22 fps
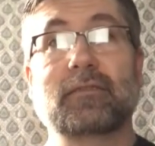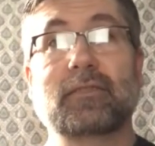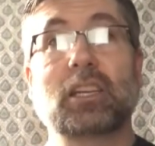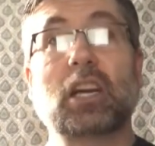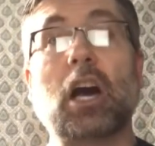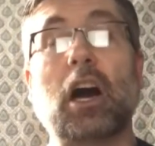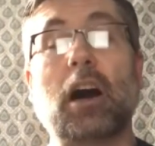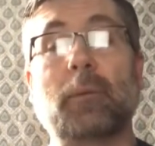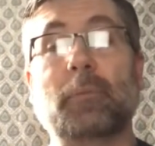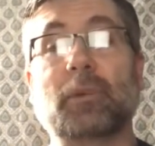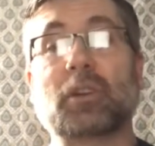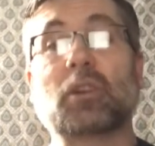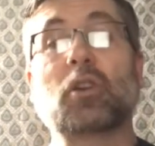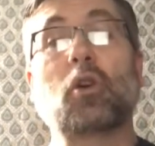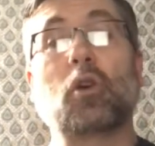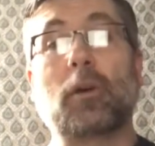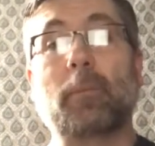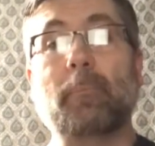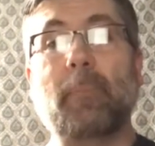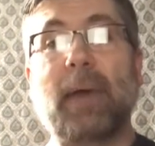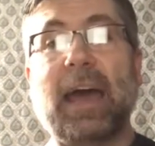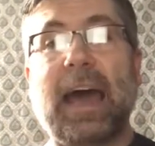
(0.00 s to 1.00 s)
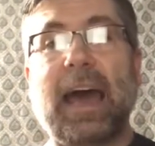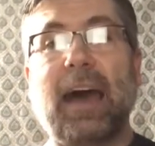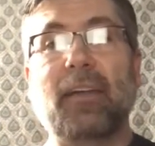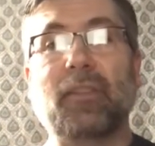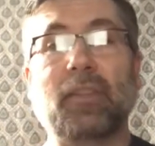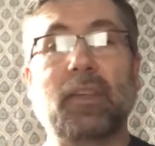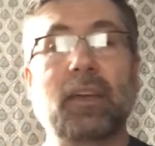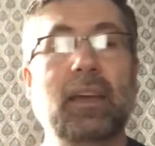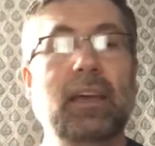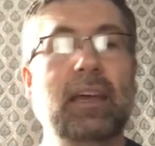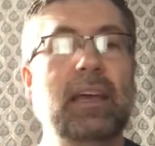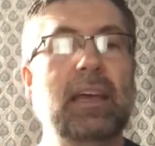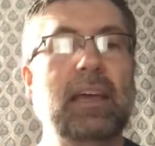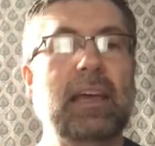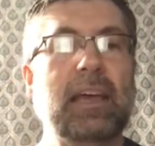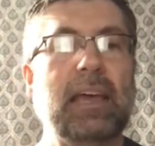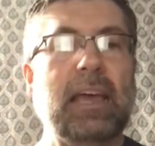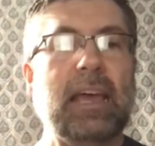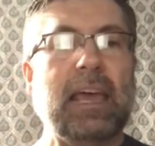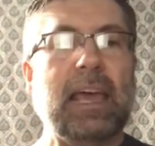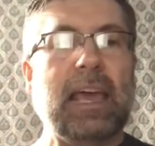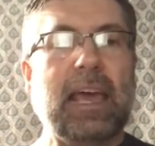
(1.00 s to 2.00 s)
Common Core math.
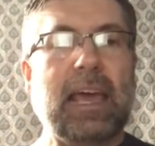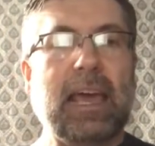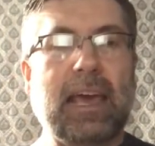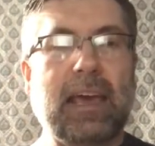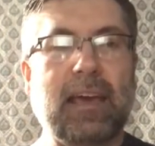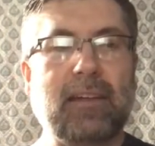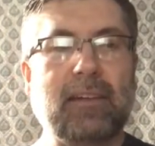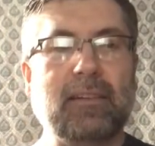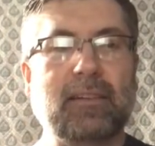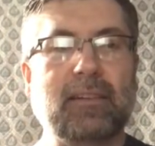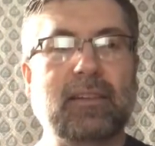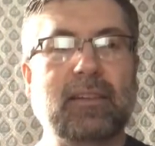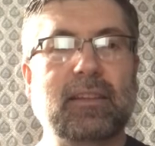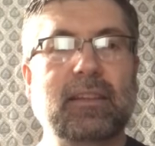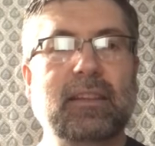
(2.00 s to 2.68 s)
And